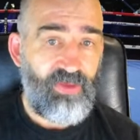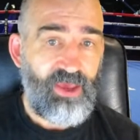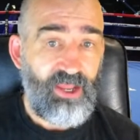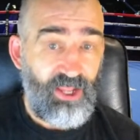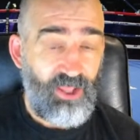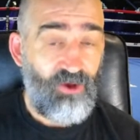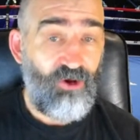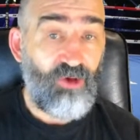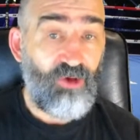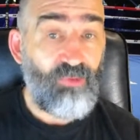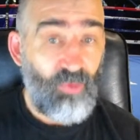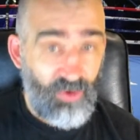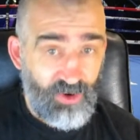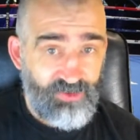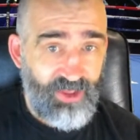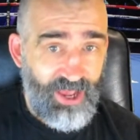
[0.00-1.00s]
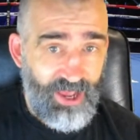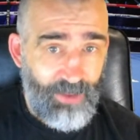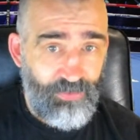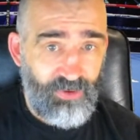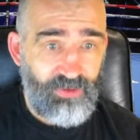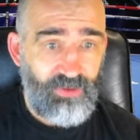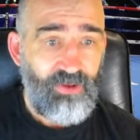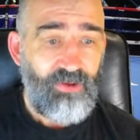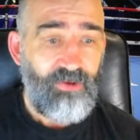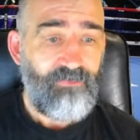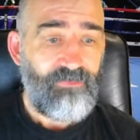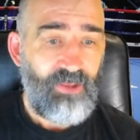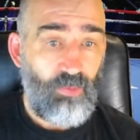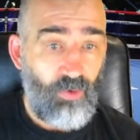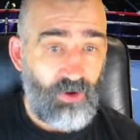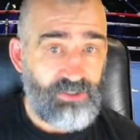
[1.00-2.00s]
Eddie Hearn will want it to happen.
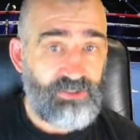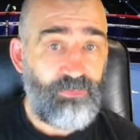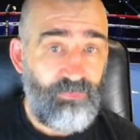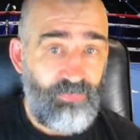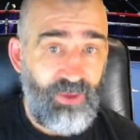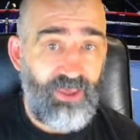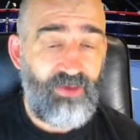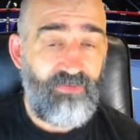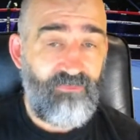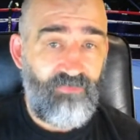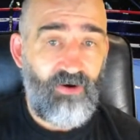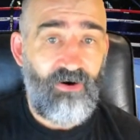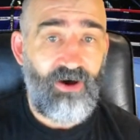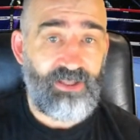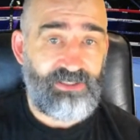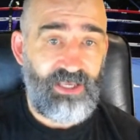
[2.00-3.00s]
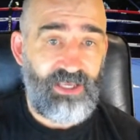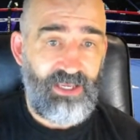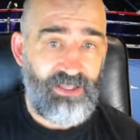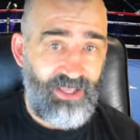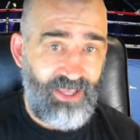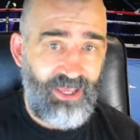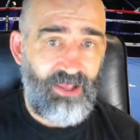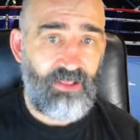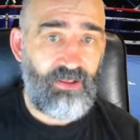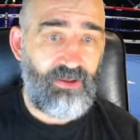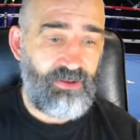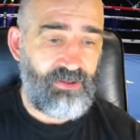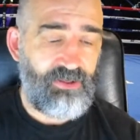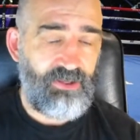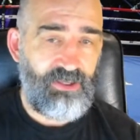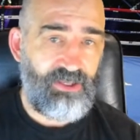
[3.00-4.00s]
He wants big fights in
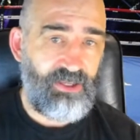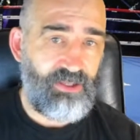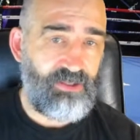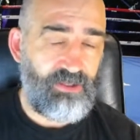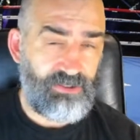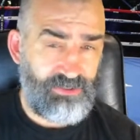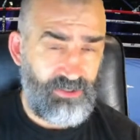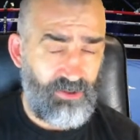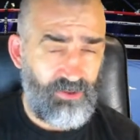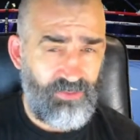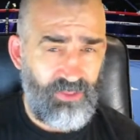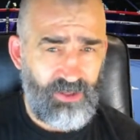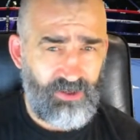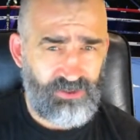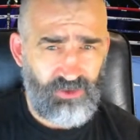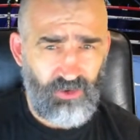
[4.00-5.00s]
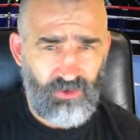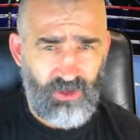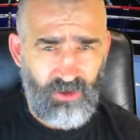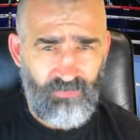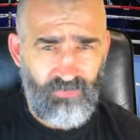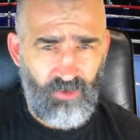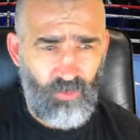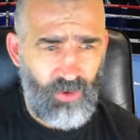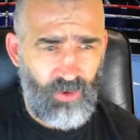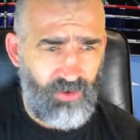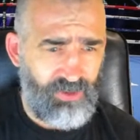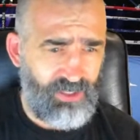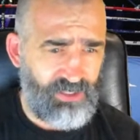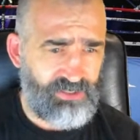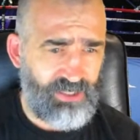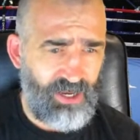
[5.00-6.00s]
England. He did. I think I saw an interview where he
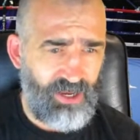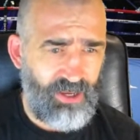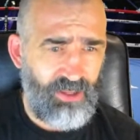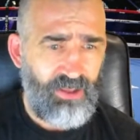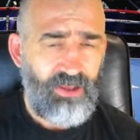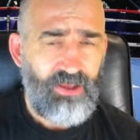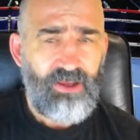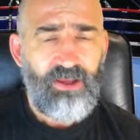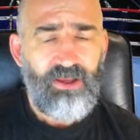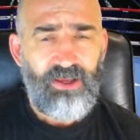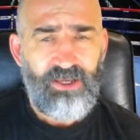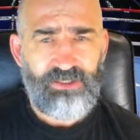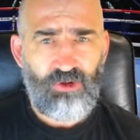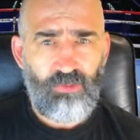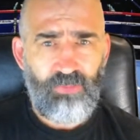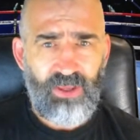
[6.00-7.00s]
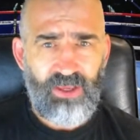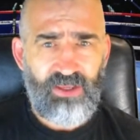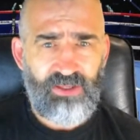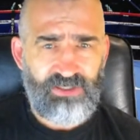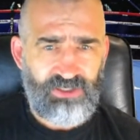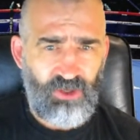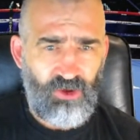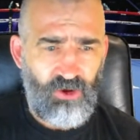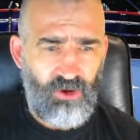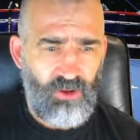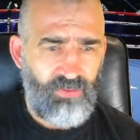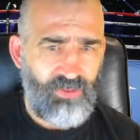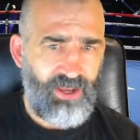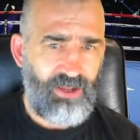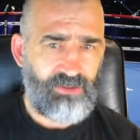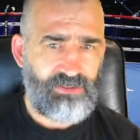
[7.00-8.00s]
did say he's a little bit concerned
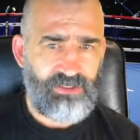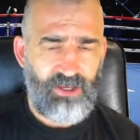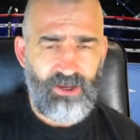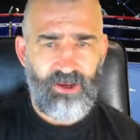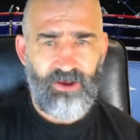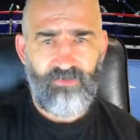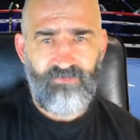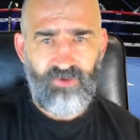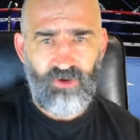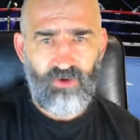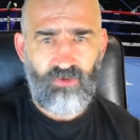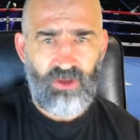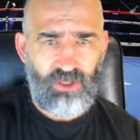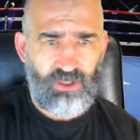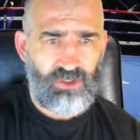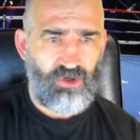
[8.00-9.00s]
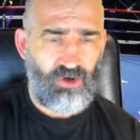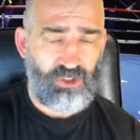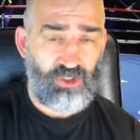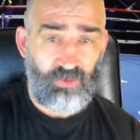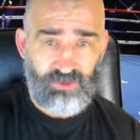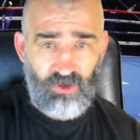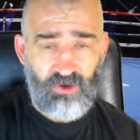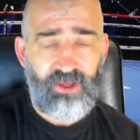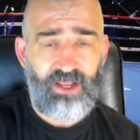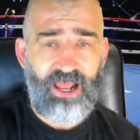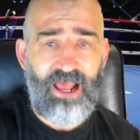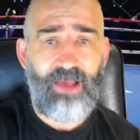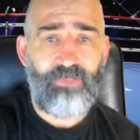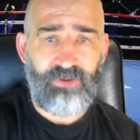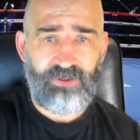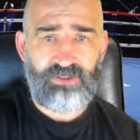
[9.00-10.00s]
that Fury Joshua is not going to
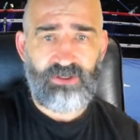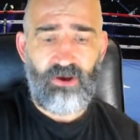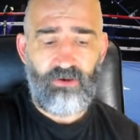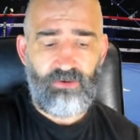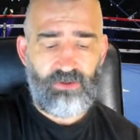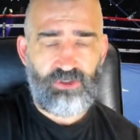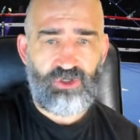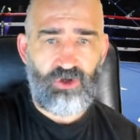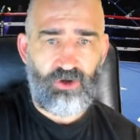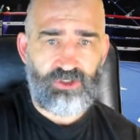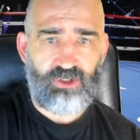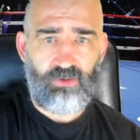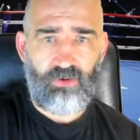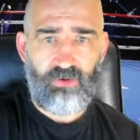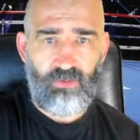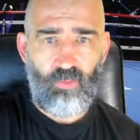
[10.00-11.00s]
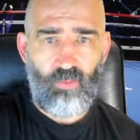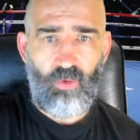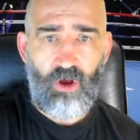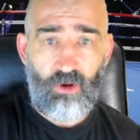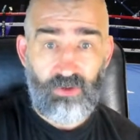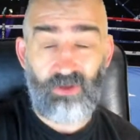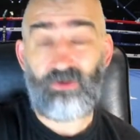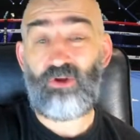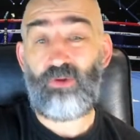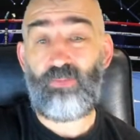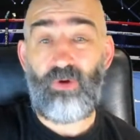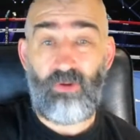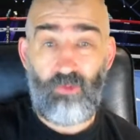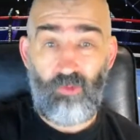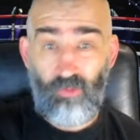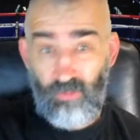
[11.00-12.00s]
happen. So Joshua and Wilder
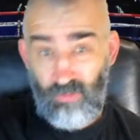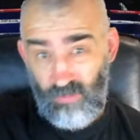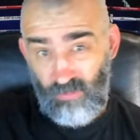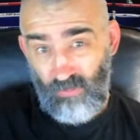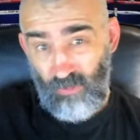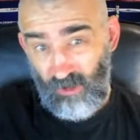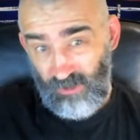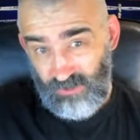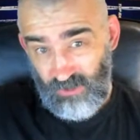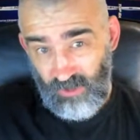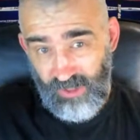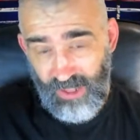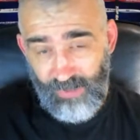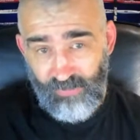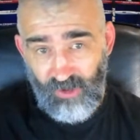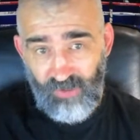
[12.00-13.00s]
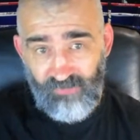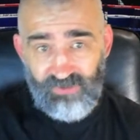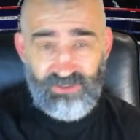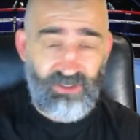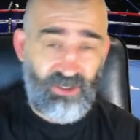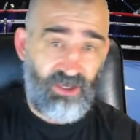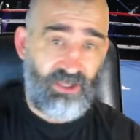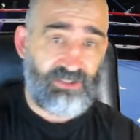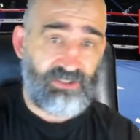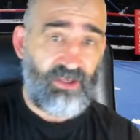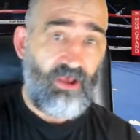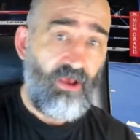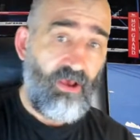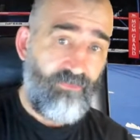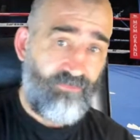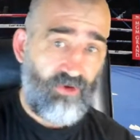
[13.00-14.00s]
will most likely happen overseas.
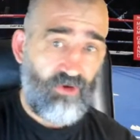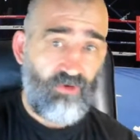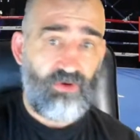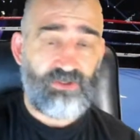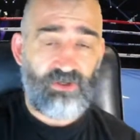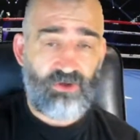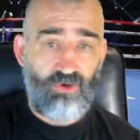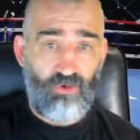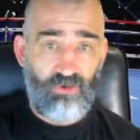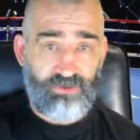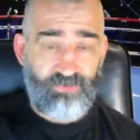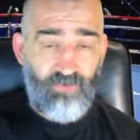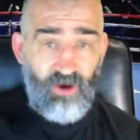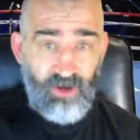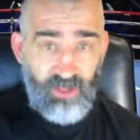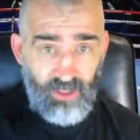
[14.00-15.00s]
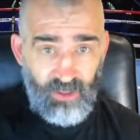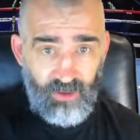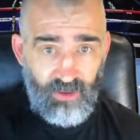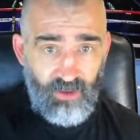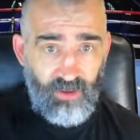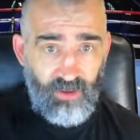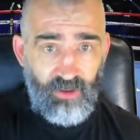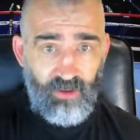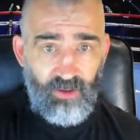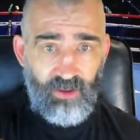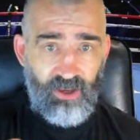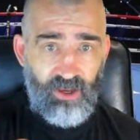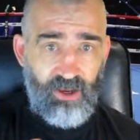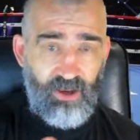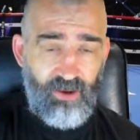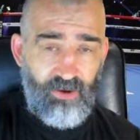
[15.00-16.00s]
Fury's, of course, fighting
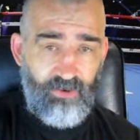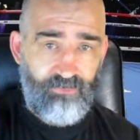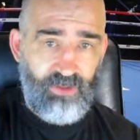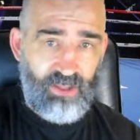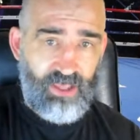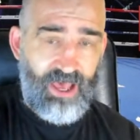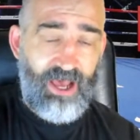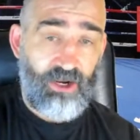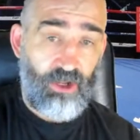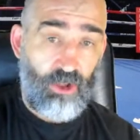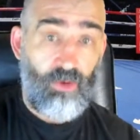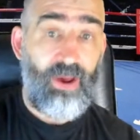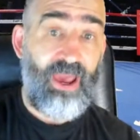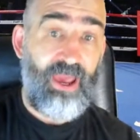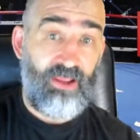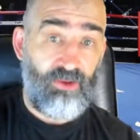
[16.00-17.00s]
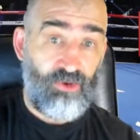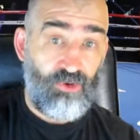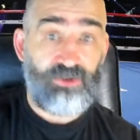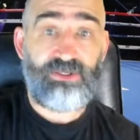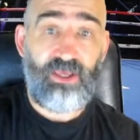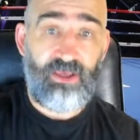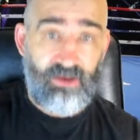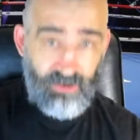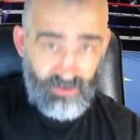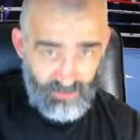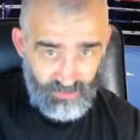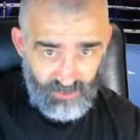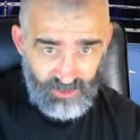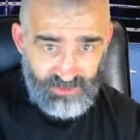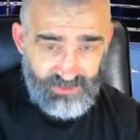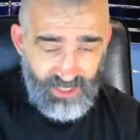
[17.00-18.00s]
Ngannou and Usyk
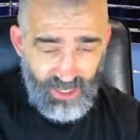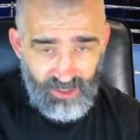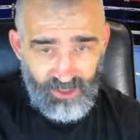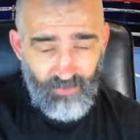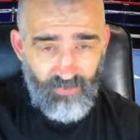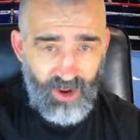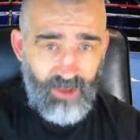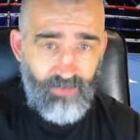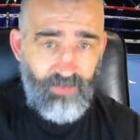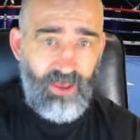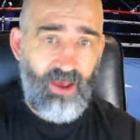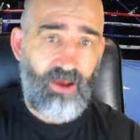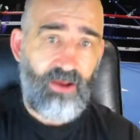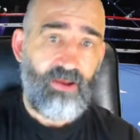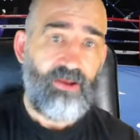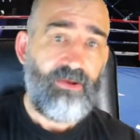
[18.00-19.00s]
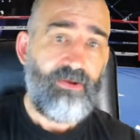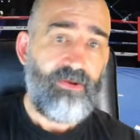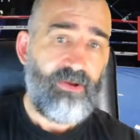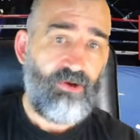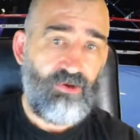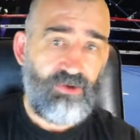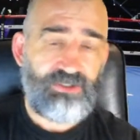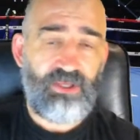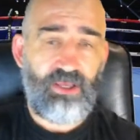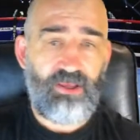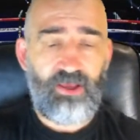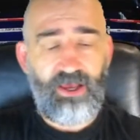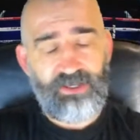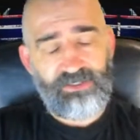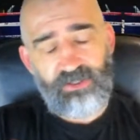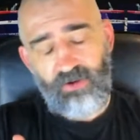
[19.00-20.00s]
in Saudi Arabia.
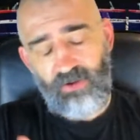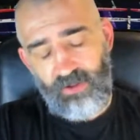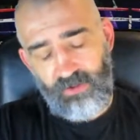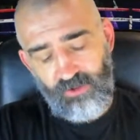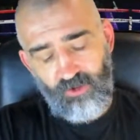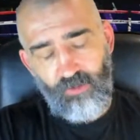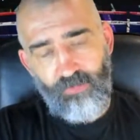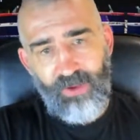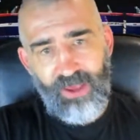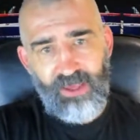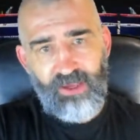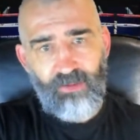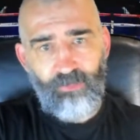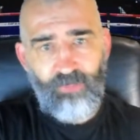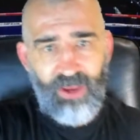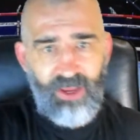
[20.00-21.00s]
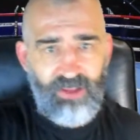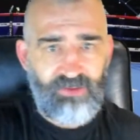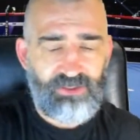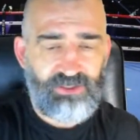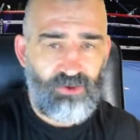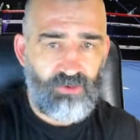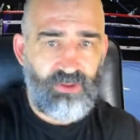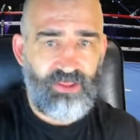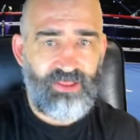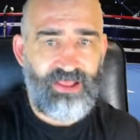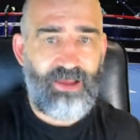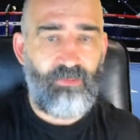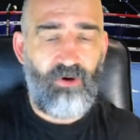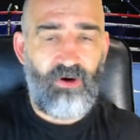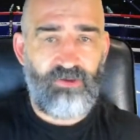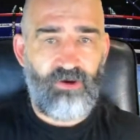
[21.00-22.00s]
Eubank and Ben, there's talk
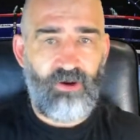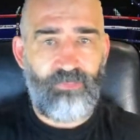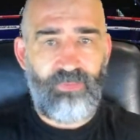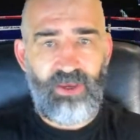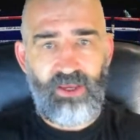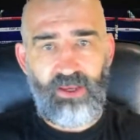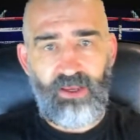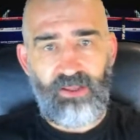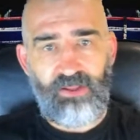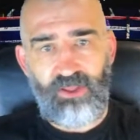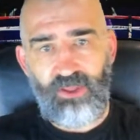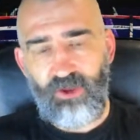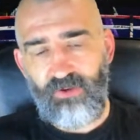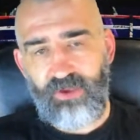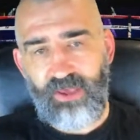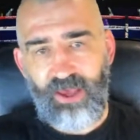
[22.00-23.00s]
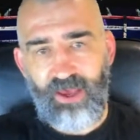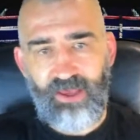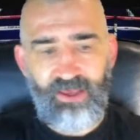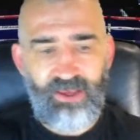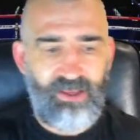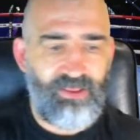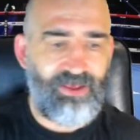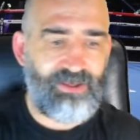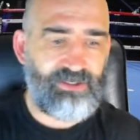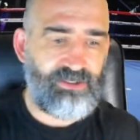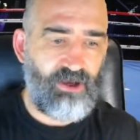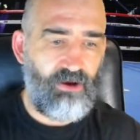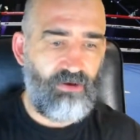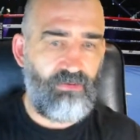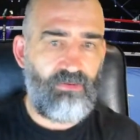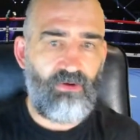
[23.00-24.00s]
that might not be in the UK either.
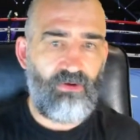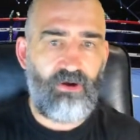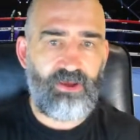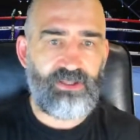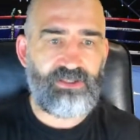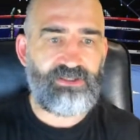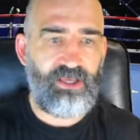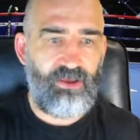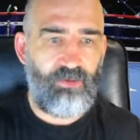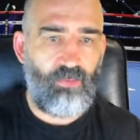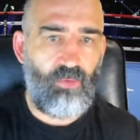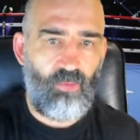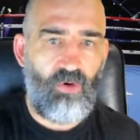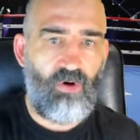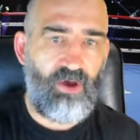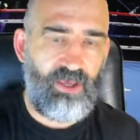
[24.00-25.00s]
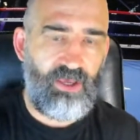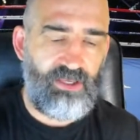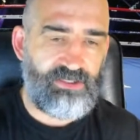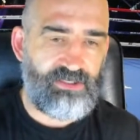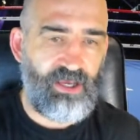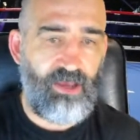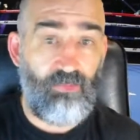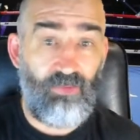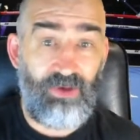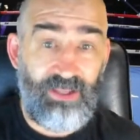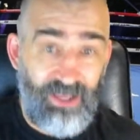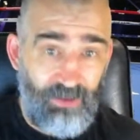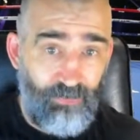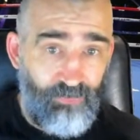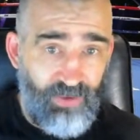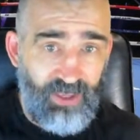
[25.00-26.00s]
So I could see why he's saying we
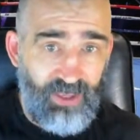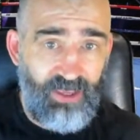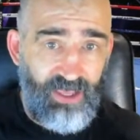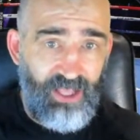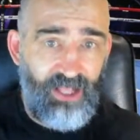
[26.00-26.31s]
need big